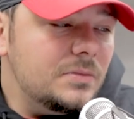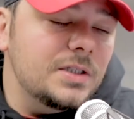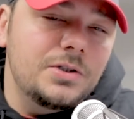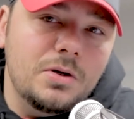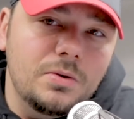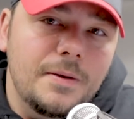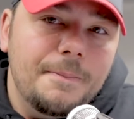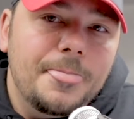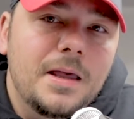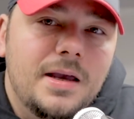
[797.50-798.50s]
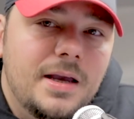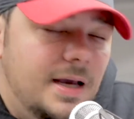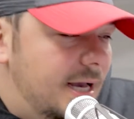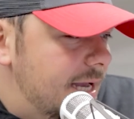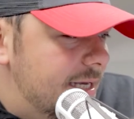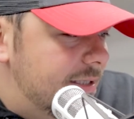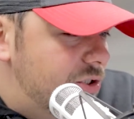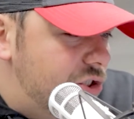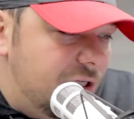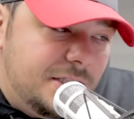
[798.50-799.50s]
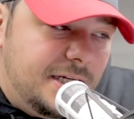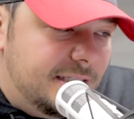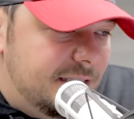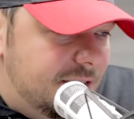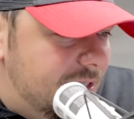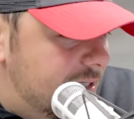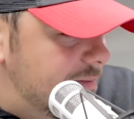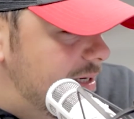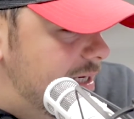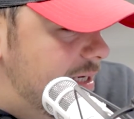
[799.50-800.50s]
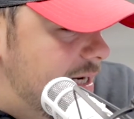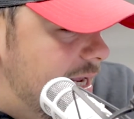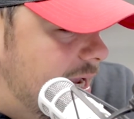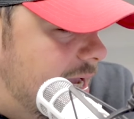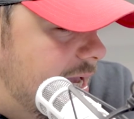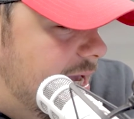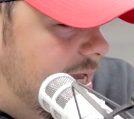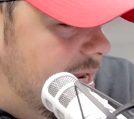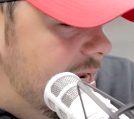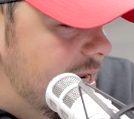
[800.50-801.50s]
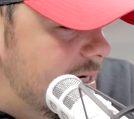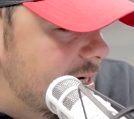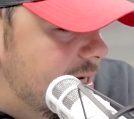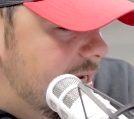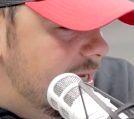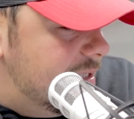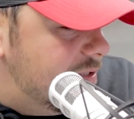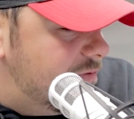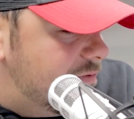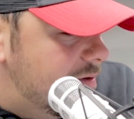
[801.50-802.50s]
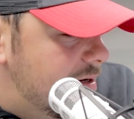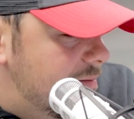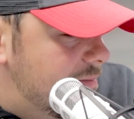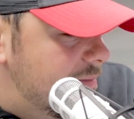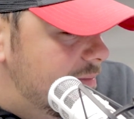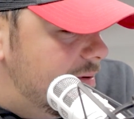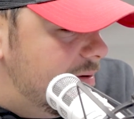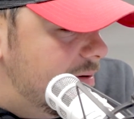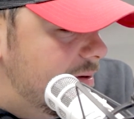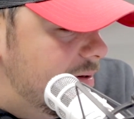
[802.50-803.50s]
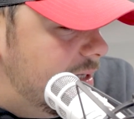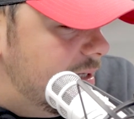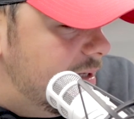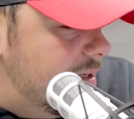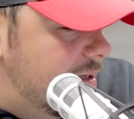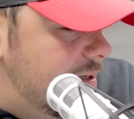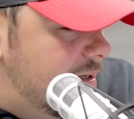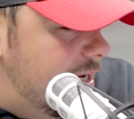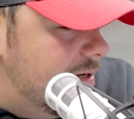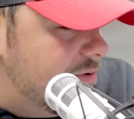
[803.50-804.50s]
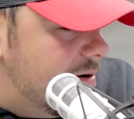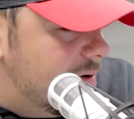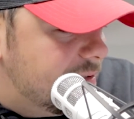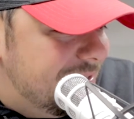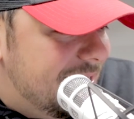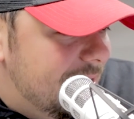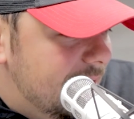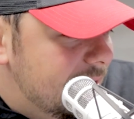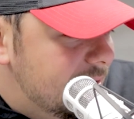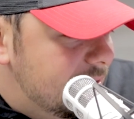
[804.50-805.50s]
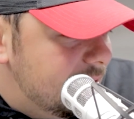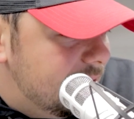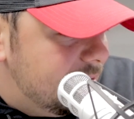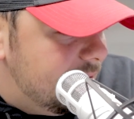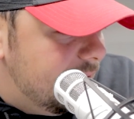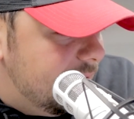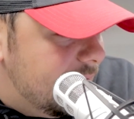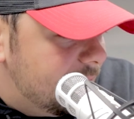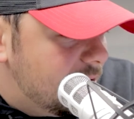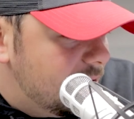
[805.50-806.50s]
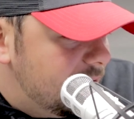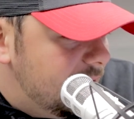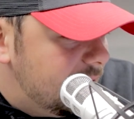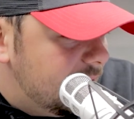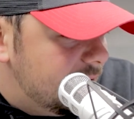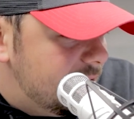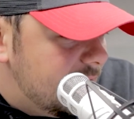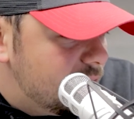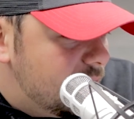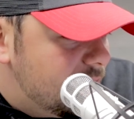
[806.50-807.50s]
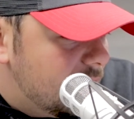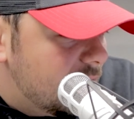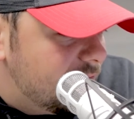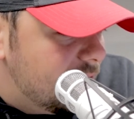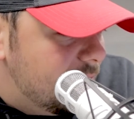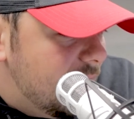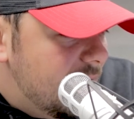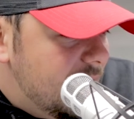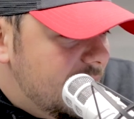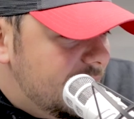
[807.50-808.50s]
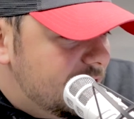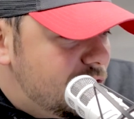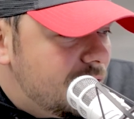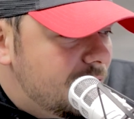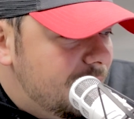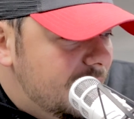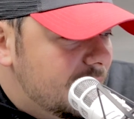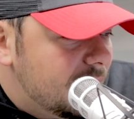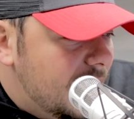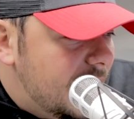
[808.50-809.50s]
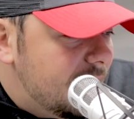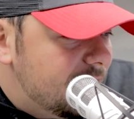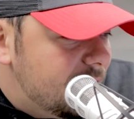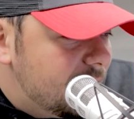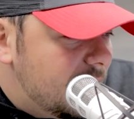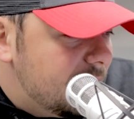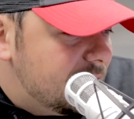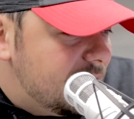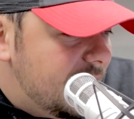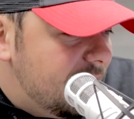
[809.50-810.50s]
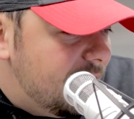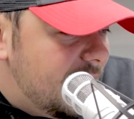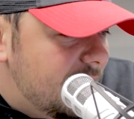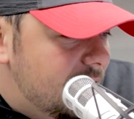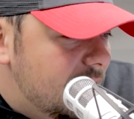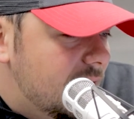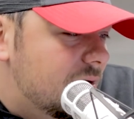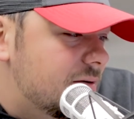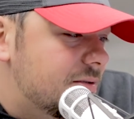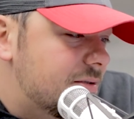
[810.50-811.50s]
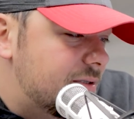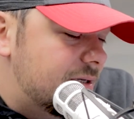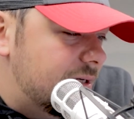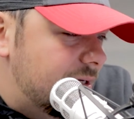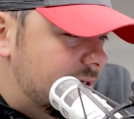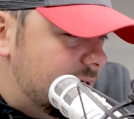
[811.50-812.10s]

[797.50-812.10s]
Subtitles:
So I just got this comment, and it's from Adrian Martinez saying, I'm currently in contact with Mark from, and he has shown me a lot of the problems they have had. Oh, sorry.